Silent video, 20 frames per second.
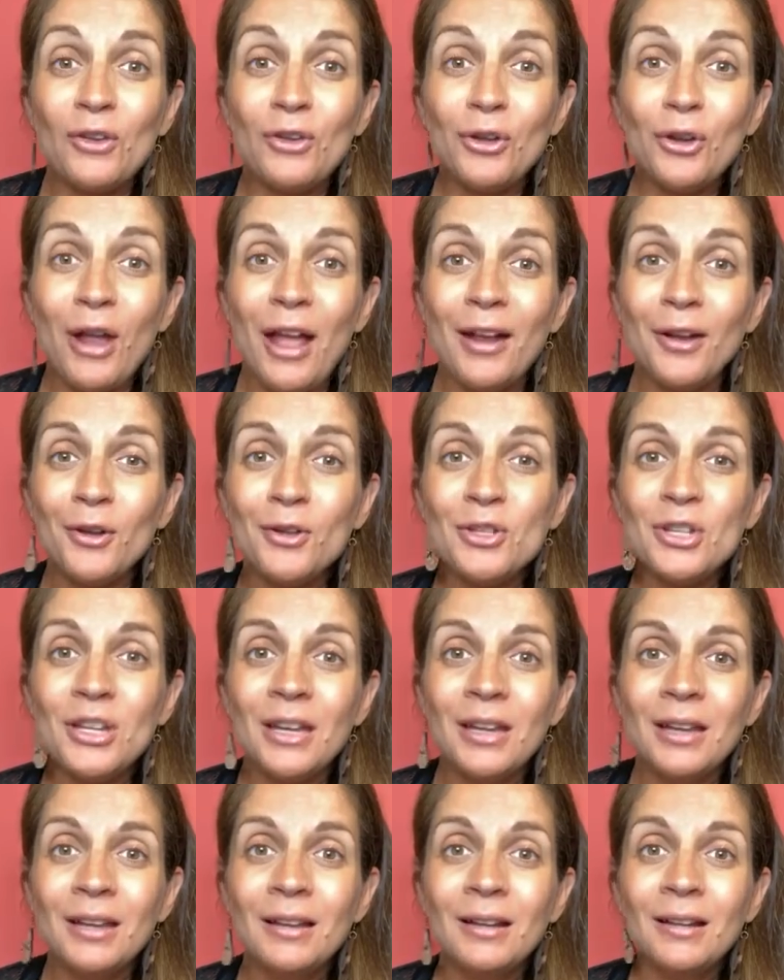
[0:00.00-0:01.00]
feel your
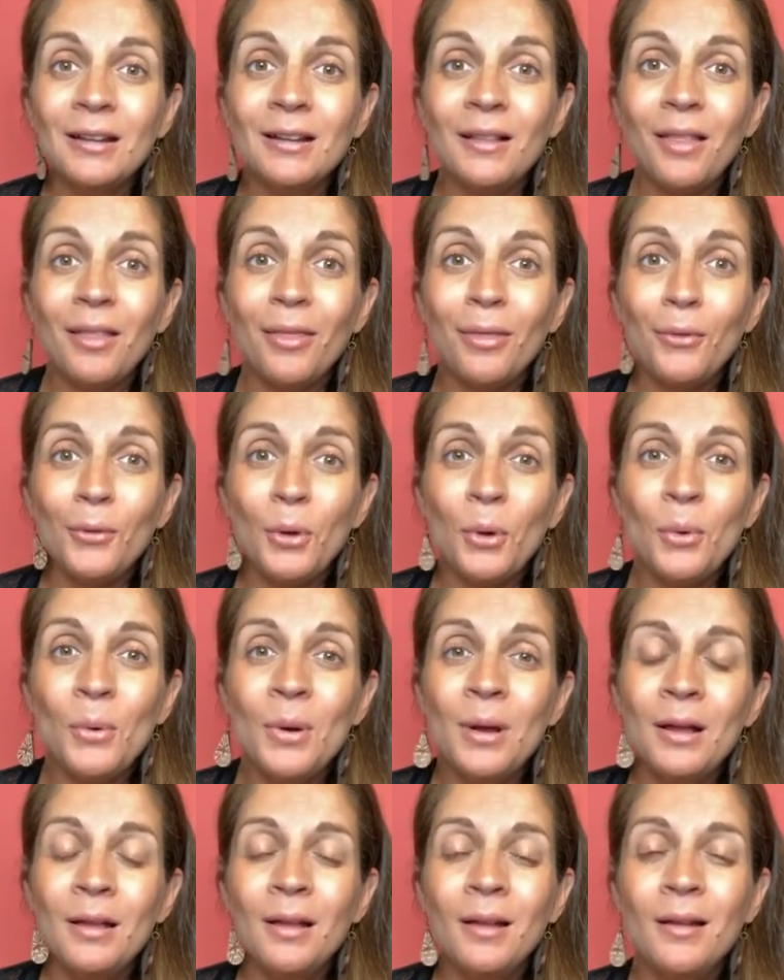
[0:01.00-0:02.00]
energy
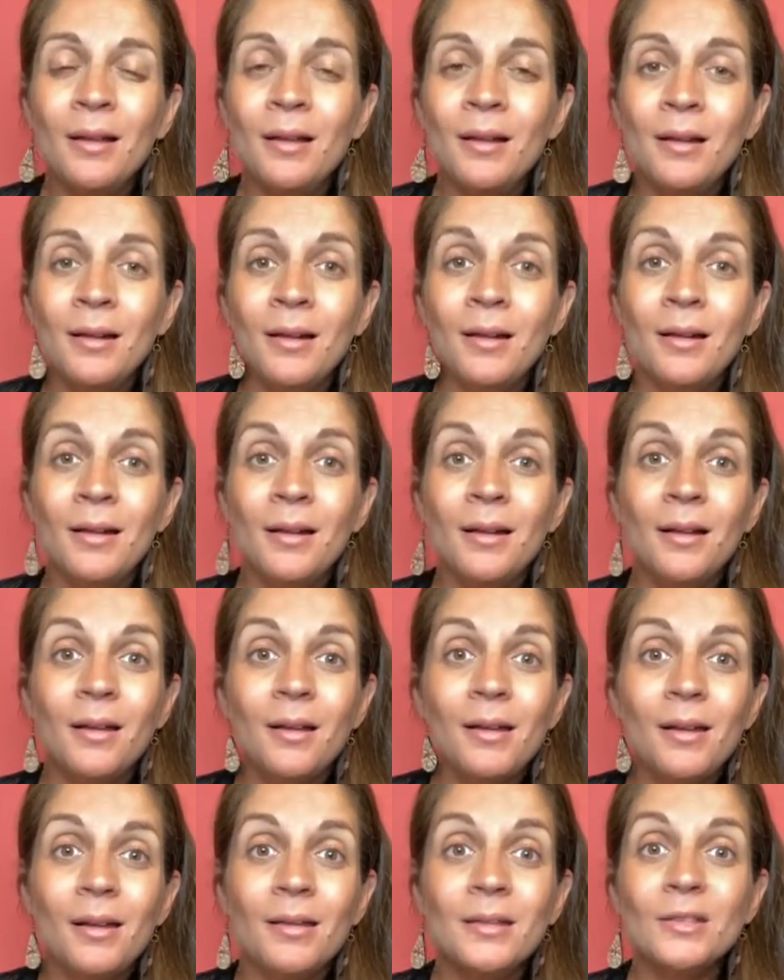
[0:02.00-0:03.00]
through
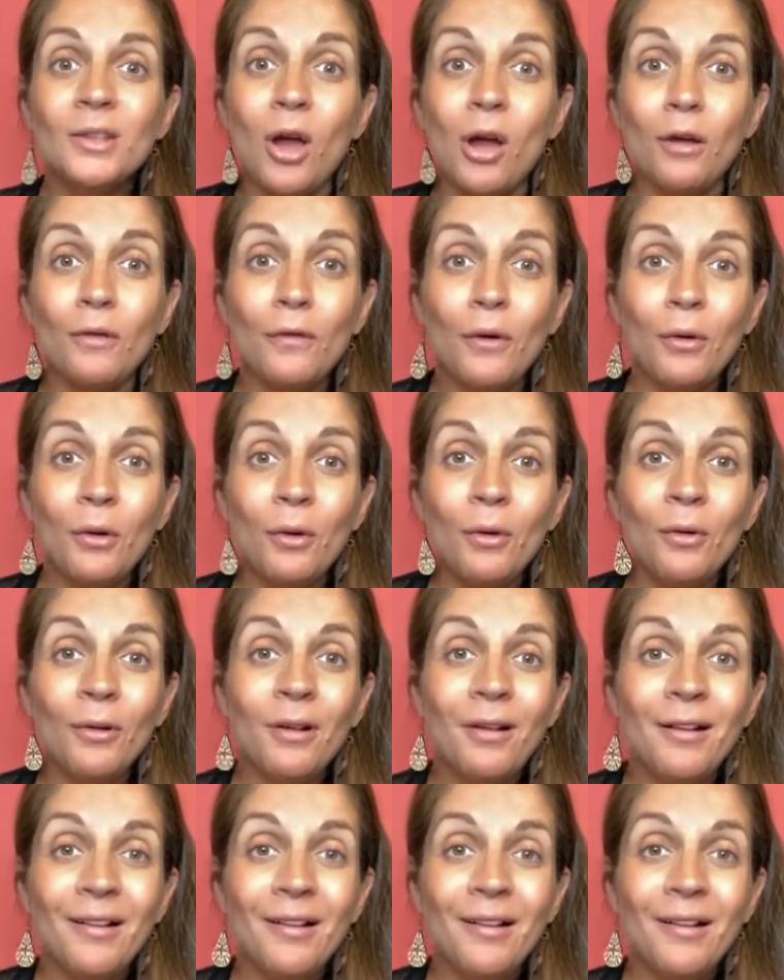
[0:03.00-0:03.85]
a stock photo